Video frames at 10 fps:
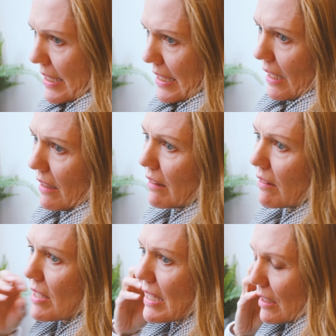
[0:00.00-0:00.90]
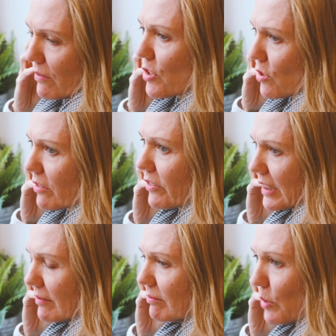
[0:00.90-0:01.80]
just be useful from a
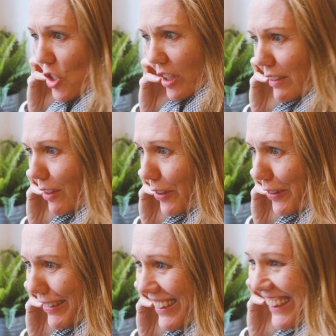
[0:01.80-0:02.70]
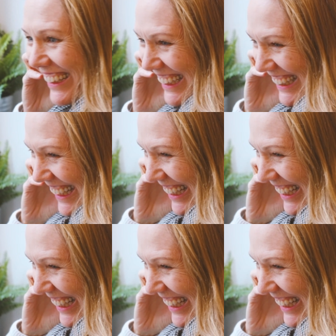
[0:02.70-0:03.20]
professional sense, but will also